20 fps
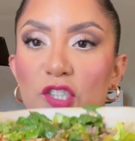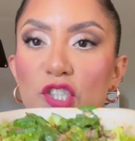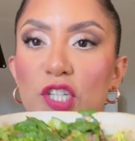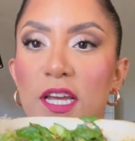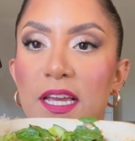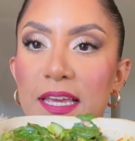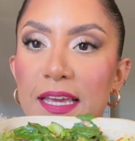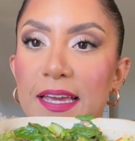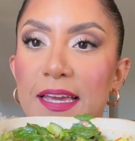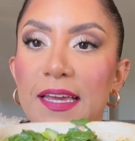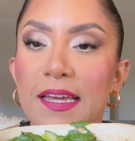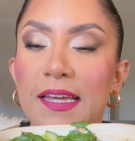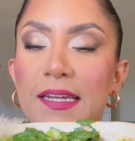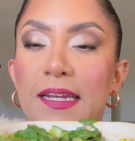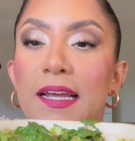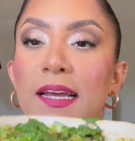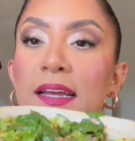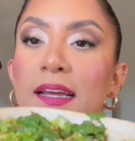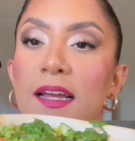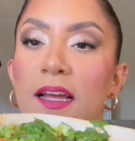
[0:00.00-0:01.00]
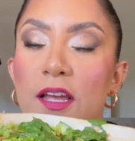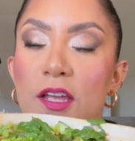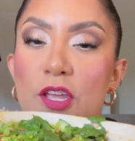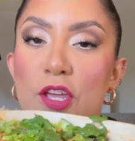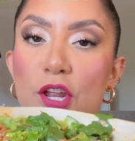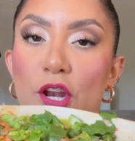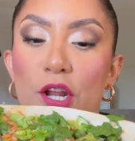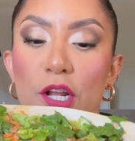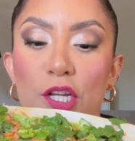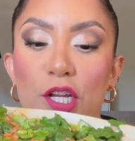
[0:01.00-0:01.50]
chicken
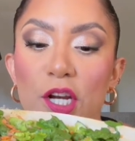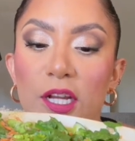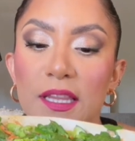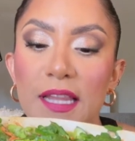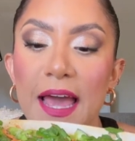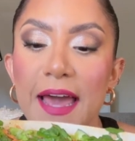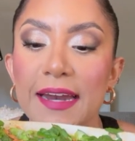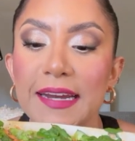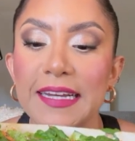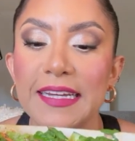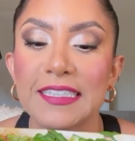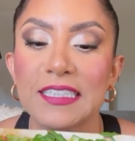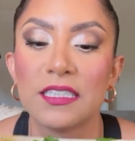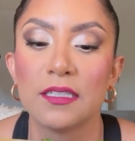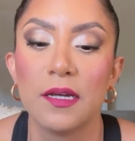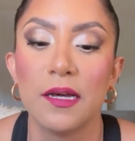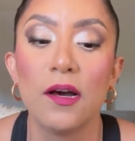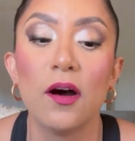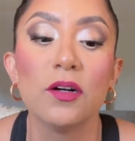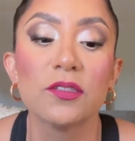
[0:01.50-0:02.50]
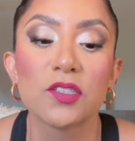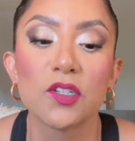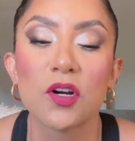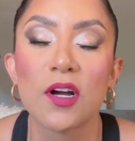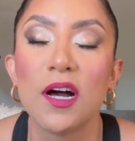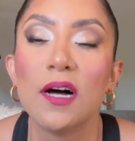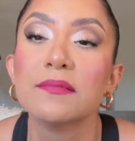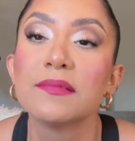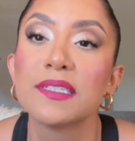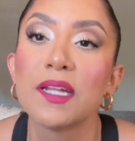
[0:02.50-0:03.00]
your, your lettuce. It also
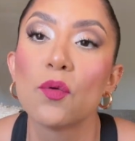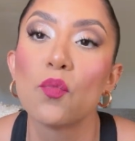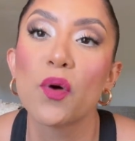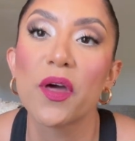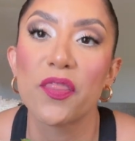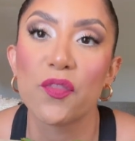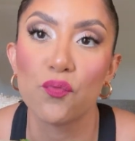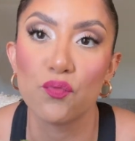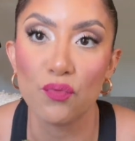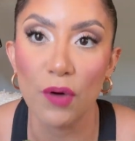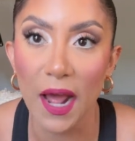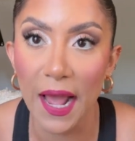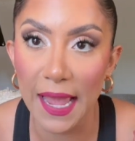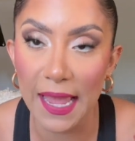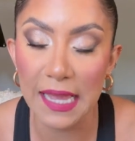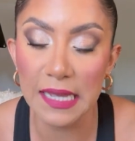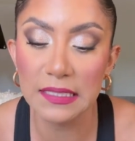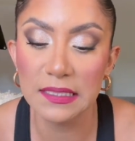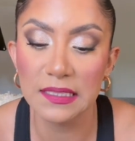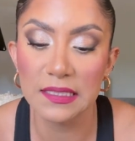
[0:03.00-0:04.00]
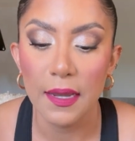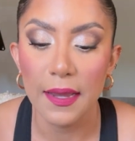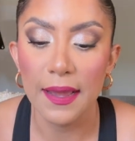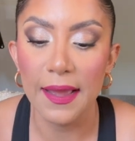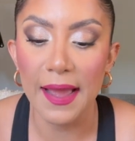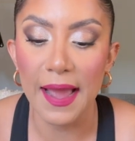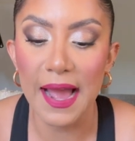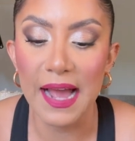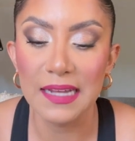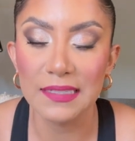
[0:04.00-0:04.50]
comes in with rice.
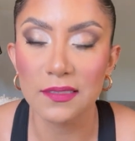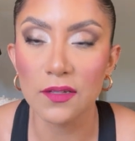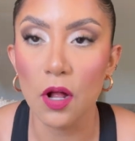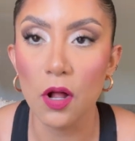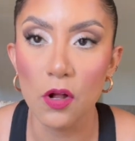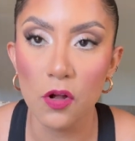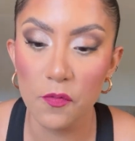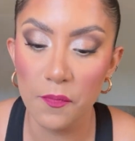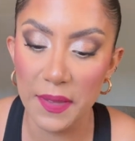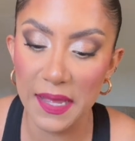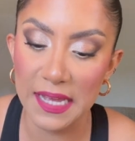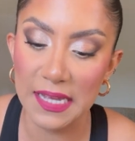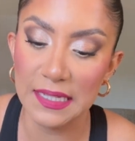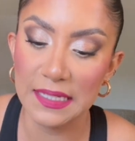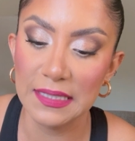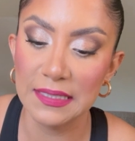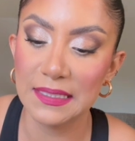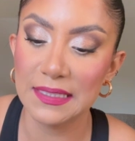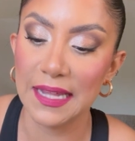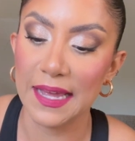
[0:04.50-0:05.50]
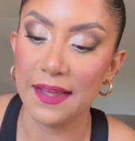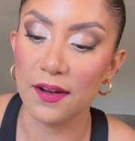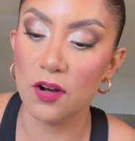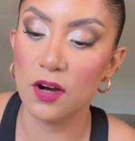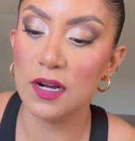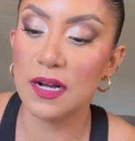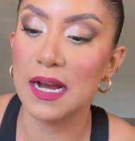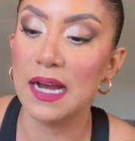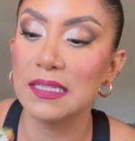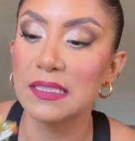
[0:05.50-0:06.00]
It has almonds and
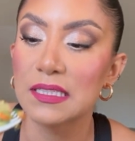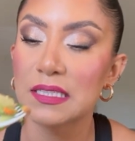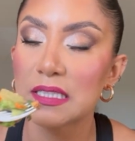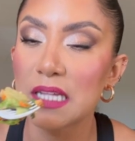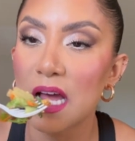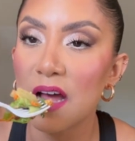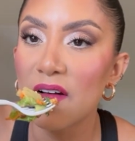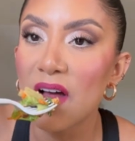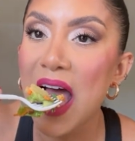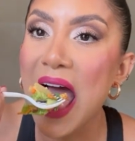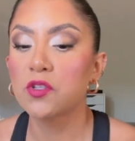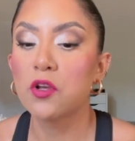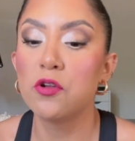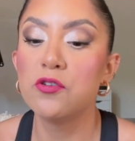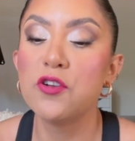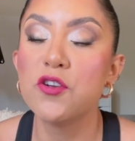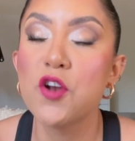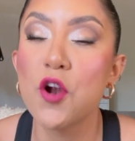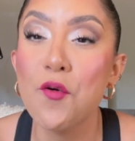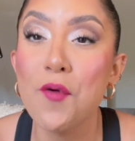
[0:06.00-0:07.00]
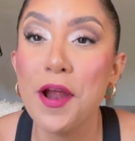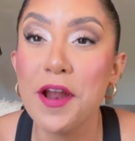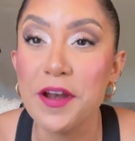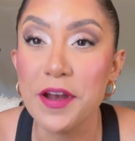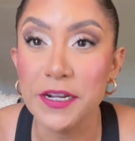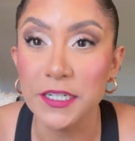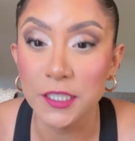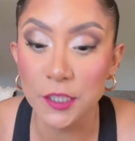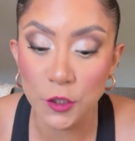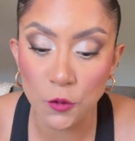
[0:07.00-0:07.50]
all kinds of stuff. Cause you know right
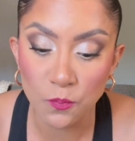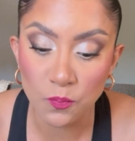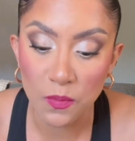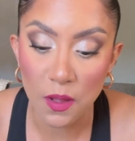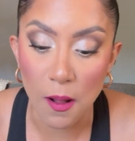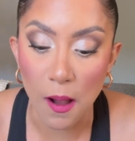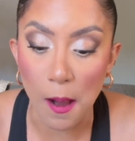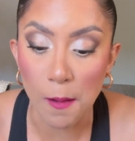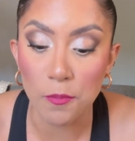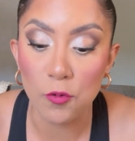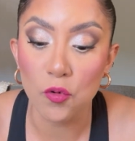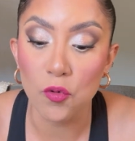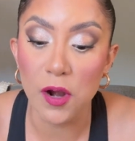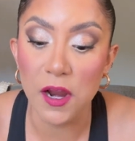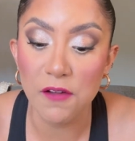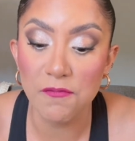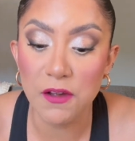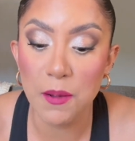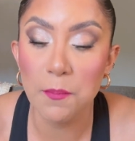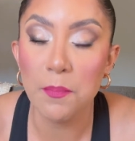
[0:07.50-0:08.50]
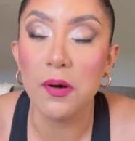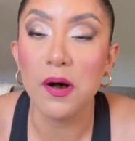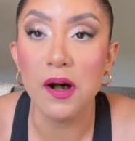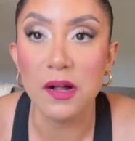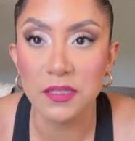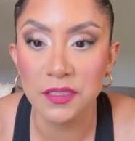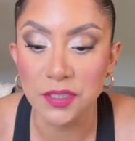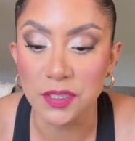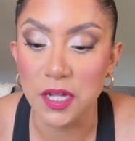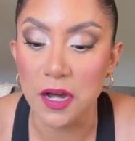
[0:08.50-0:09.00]
now, I'm craving
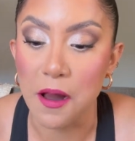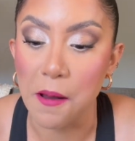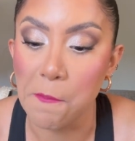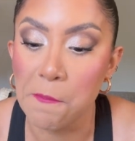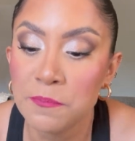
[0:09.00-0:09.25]
pasta.